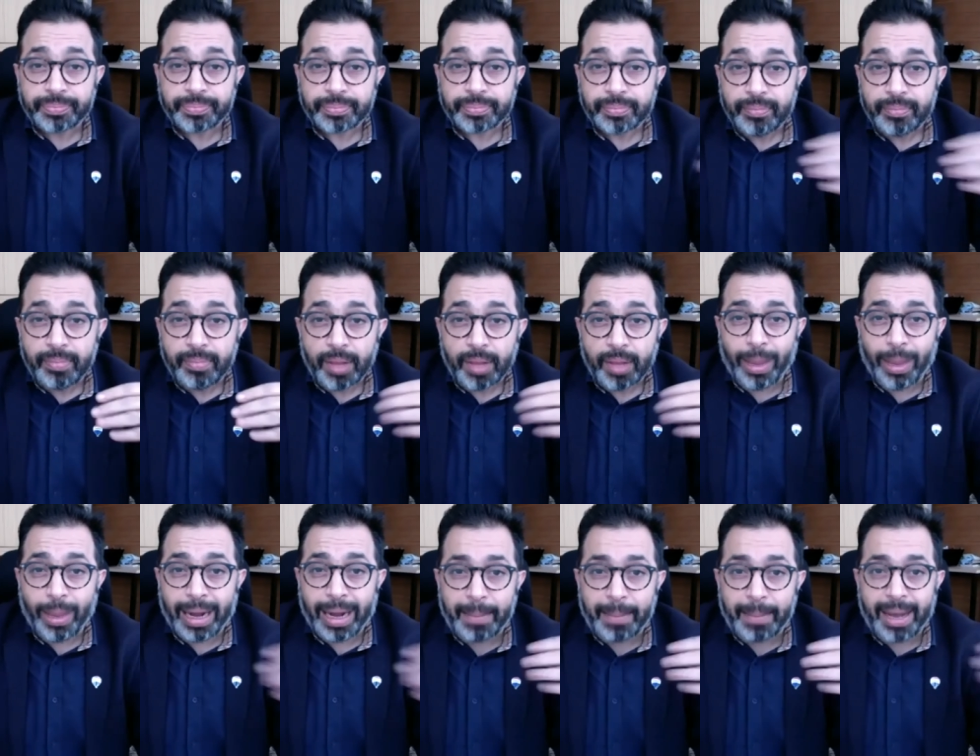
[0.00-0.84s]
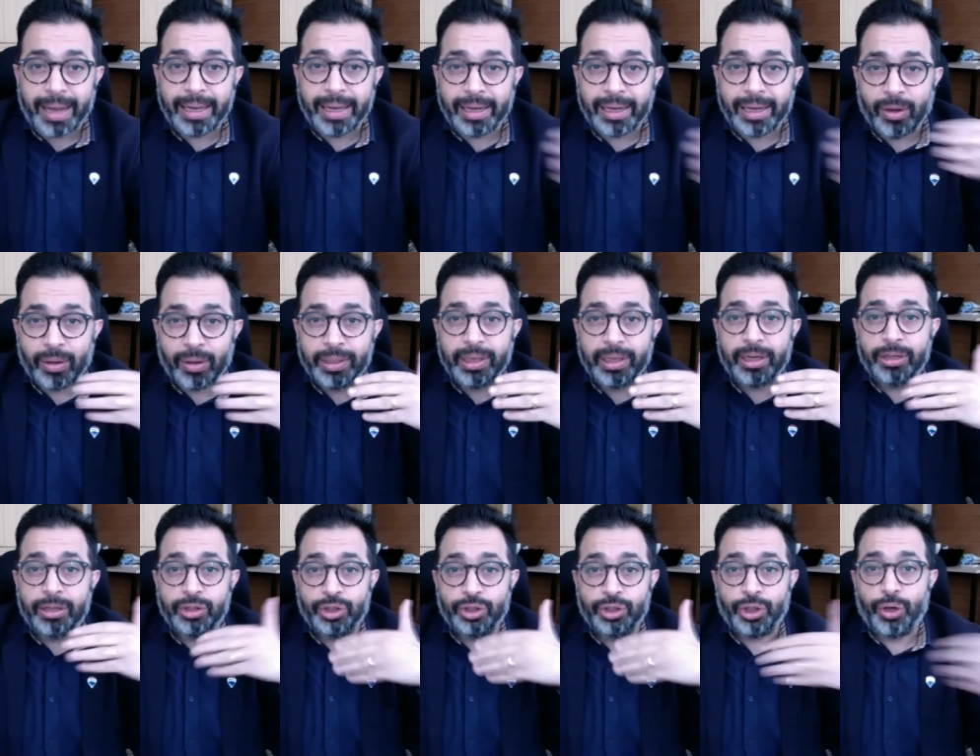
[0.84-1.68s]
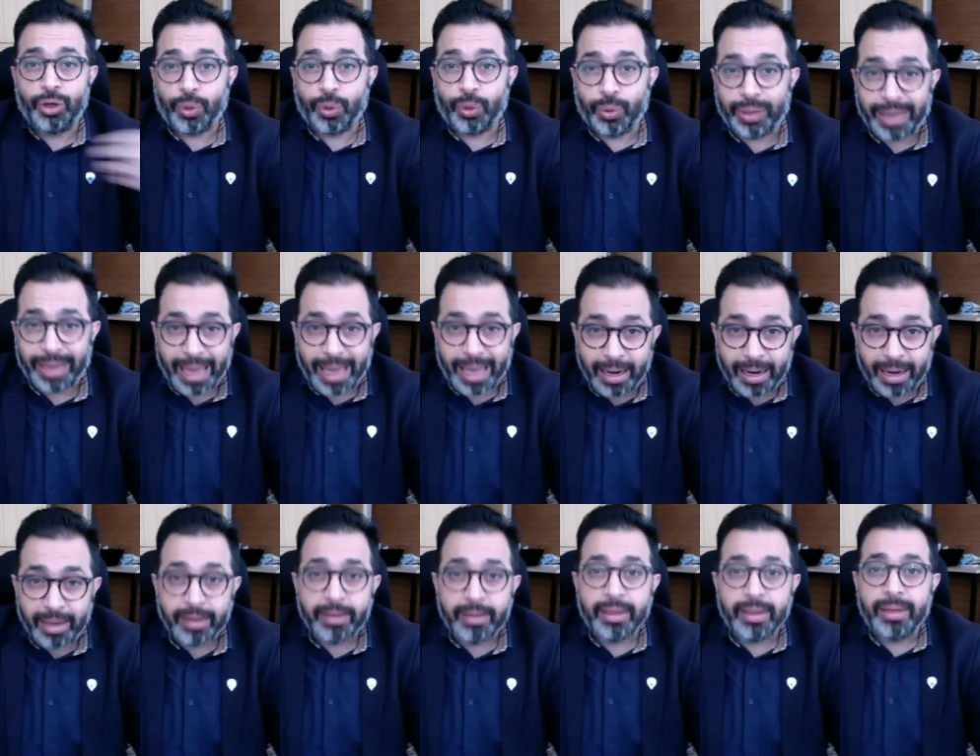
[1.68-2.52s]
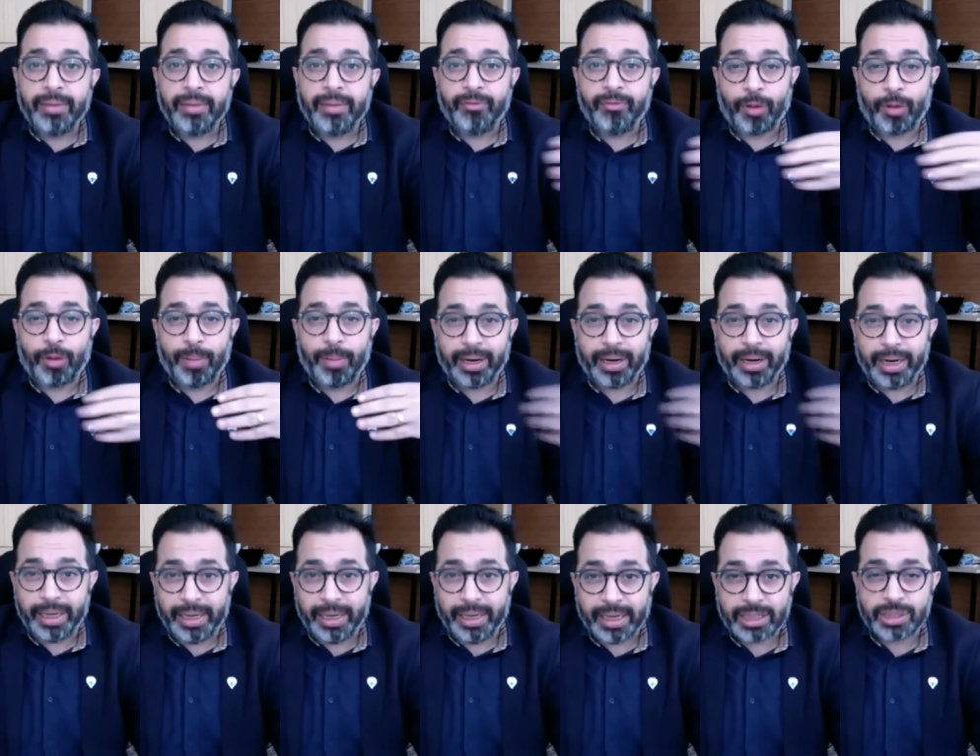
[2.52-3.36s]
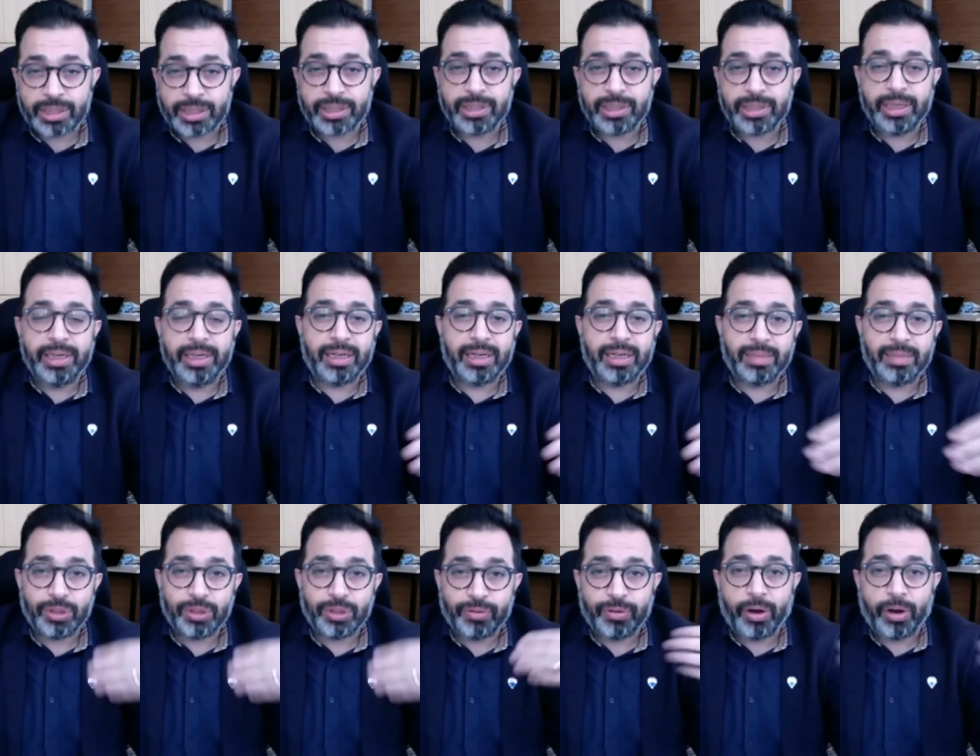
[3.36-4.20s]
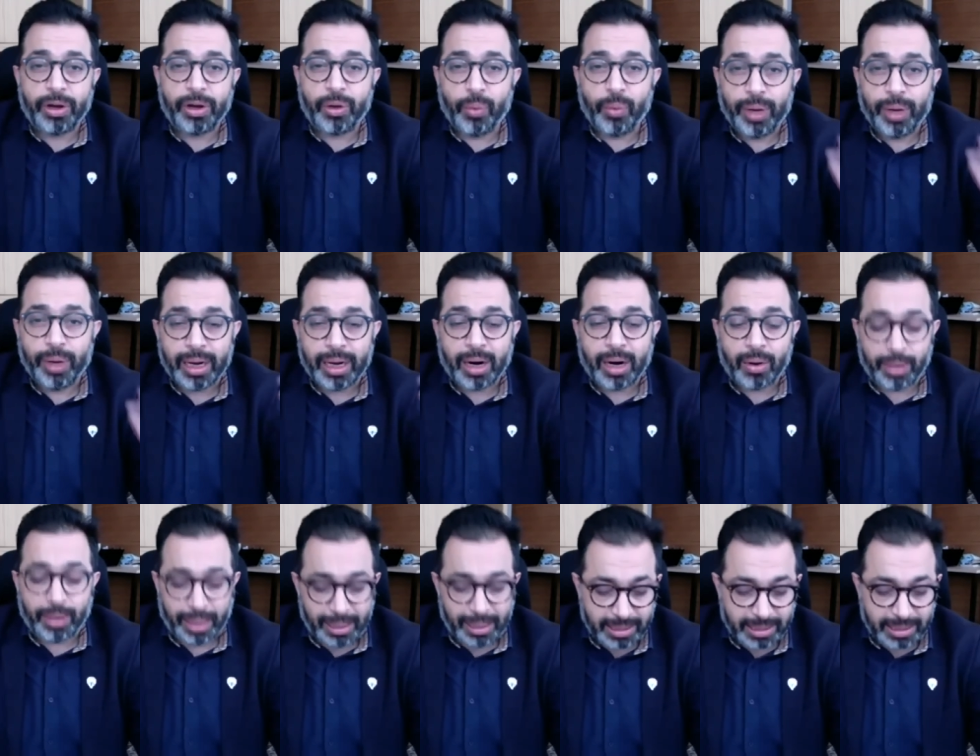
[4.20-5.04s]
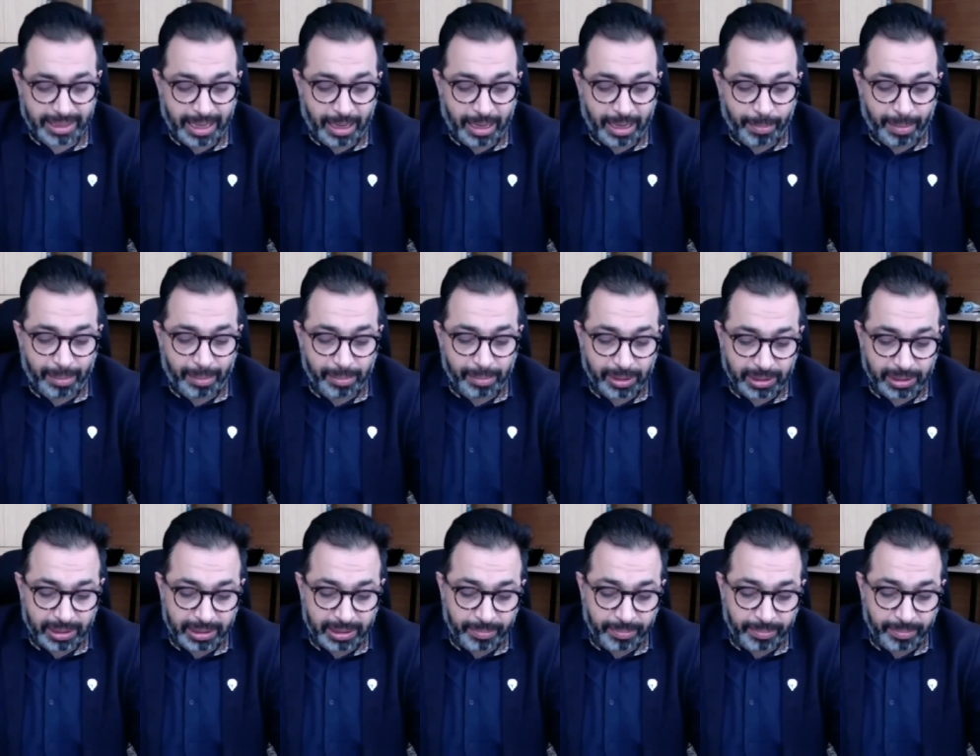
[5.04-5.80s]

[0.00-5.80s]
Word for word: where am I on the zero to 10 from a readiness in terms of uh, going out and scale my business?